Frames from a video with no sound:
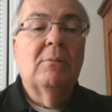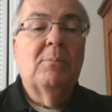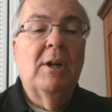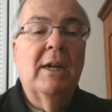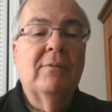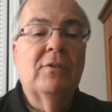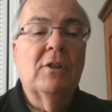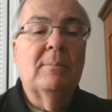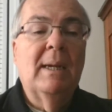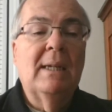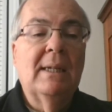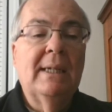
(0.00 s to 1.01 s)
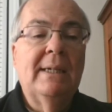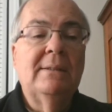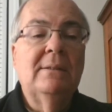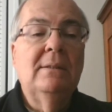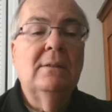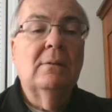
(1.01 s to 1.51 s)
praying for the
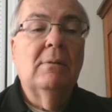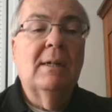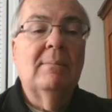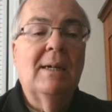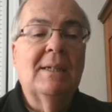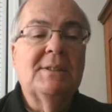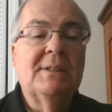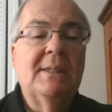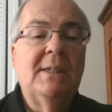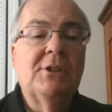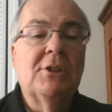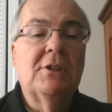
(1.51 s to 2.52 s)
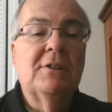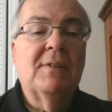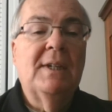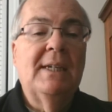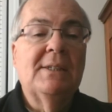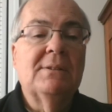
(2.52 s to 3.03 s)
Belen, Guatemala City Church of
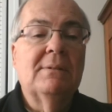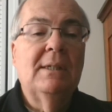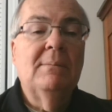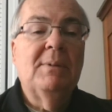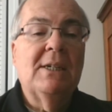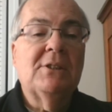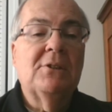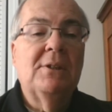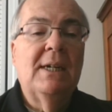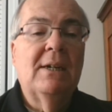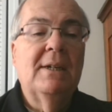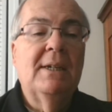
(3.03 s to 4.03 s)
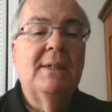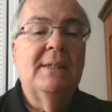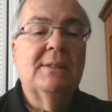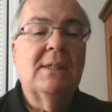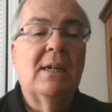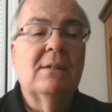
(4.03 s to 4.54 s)
the Nazarene, Pastor Neri and
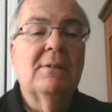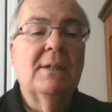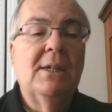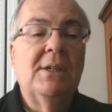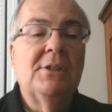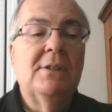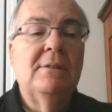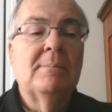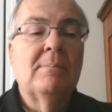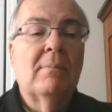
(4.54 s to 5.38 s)
his congregation,